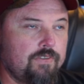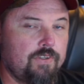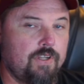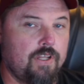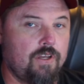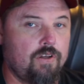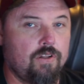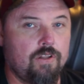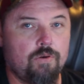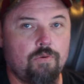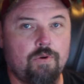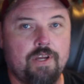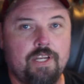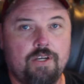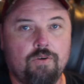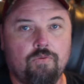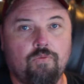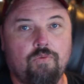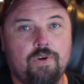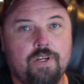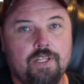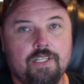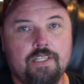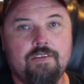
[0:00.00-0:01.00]
only way to
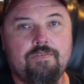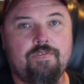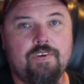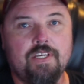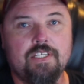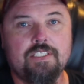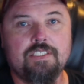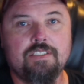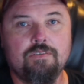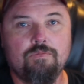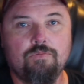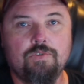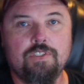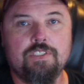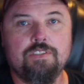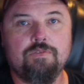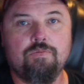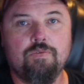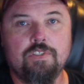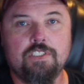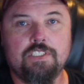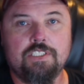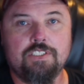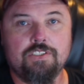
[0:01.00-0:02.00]
really fix it was
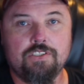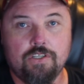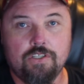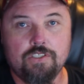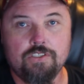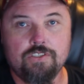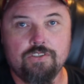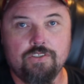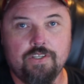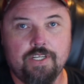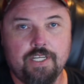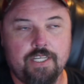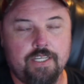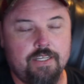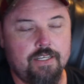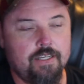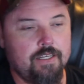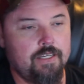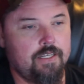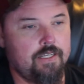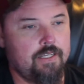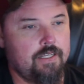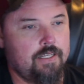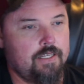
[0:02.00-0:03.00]
with surgery.
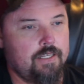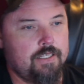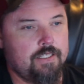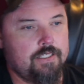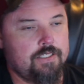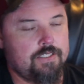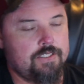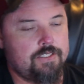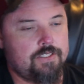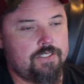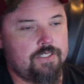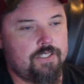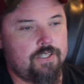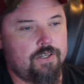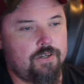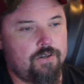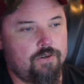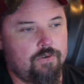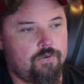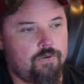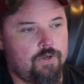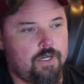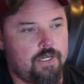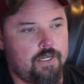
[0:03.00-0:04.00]

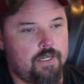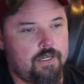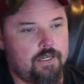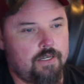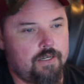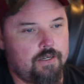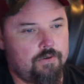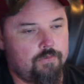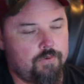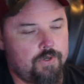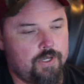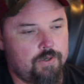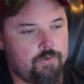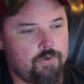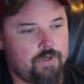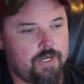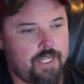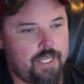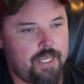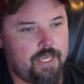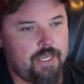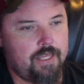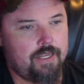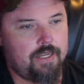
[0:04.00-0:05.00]
So we went
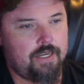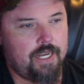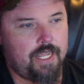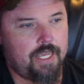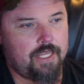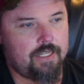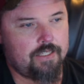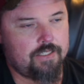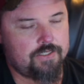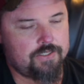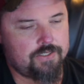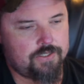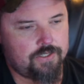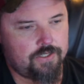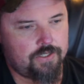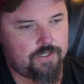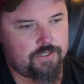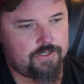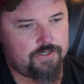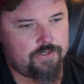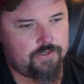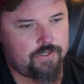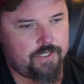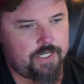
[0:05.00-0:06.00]
ahead and had the
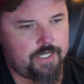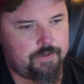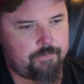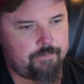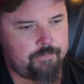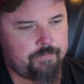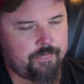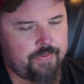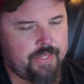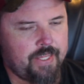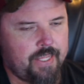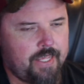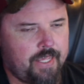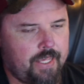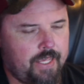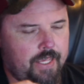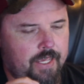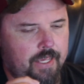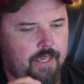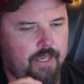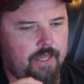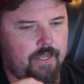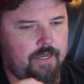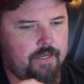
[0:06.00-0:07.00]
surgery,
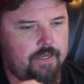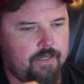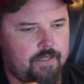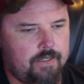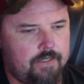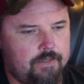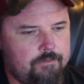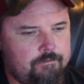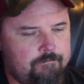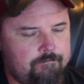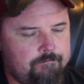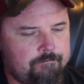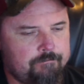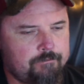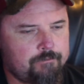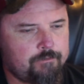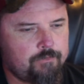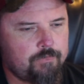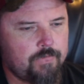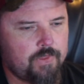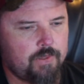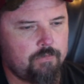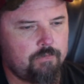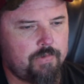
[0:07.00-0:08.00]
and
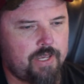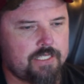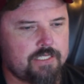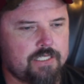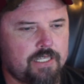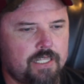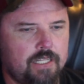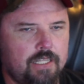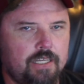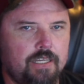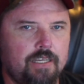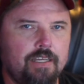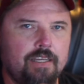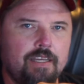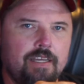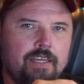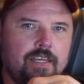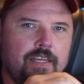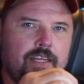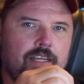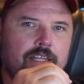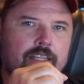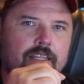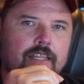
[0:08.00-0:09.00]
basically
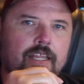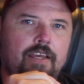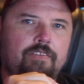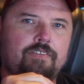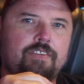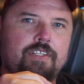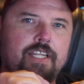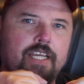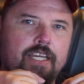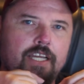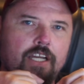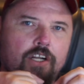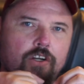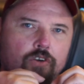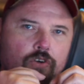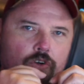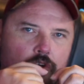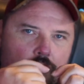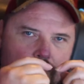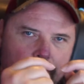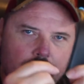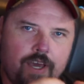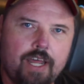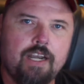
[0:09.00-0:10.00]
they have to take a
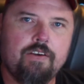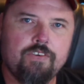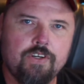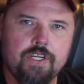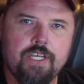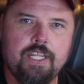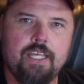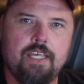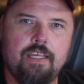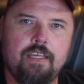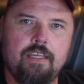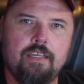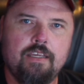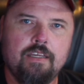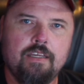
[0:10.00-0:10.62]
groove out of her knee,